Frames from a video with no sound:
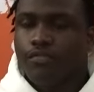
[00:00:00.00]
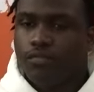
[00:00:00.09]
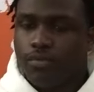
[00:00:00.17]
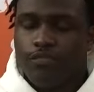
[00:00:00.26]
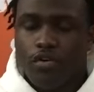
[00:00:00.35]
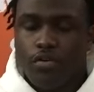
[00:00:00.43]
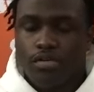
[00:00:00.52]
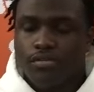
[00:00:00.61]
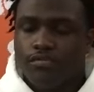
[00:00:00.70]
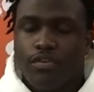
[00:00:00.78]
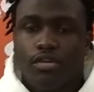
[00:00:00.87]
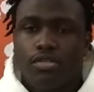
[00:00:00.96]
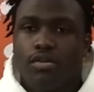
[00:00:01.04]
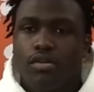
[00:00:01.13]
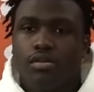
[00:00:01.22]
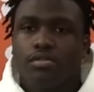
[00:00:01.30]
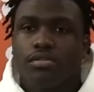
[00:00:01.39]
We focus on a
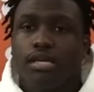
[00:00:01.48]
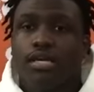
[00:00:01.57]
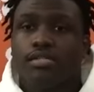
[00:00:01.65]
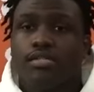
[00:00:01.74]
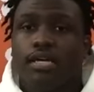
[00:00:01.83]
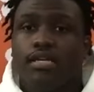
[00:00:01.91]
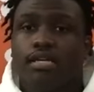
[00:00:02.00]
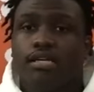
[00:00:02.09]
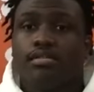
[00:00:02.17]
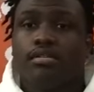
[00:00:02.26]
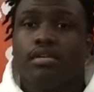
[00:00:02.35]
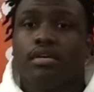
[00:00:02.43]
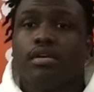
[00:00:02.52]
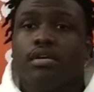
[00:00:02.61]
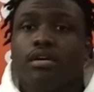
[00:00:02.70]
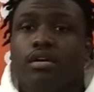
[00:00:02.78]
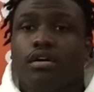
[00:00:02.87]
lot of things, techniques.
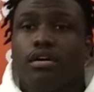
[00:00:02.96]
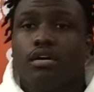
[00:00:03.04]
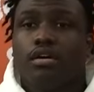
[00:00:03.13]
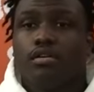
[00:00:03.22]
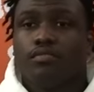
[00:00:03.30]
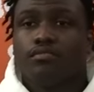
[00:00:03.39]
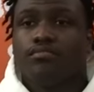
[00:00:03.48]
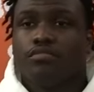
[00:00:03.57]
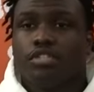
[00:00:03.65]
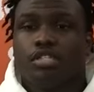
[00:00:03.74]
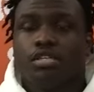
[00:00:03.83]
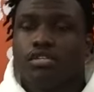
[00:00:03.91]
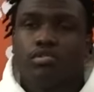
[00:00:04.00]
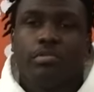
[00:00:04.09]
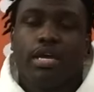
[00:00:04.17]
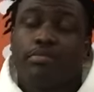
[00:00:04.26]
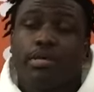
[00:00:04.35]
Just because you
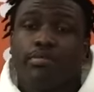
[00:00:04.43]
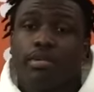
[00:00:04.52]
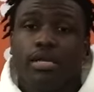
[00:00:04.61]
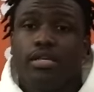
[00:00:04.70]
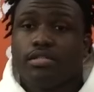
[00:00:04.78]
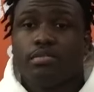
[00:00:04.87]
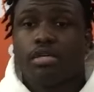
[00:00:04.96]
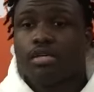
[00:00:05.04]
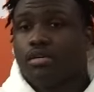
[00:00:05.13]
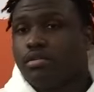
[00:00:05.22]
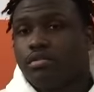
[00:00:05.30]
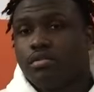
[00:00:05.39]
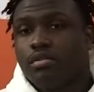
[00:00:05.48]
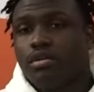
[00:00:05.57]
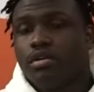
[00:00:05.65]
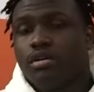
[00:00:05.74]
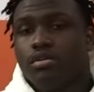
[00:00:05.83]
make a big play doesn't mean
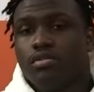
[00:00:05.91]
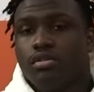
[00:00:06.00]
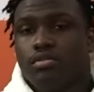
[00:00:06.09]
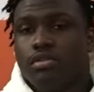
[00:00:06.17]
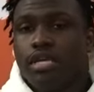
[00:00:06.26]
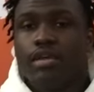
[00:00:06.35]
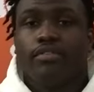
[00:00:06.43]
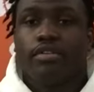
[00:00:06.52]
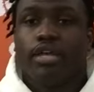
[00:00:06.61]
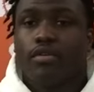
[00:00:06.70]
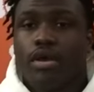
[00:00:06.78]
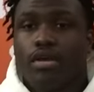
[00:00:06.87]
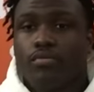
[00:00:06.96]
you did everything right.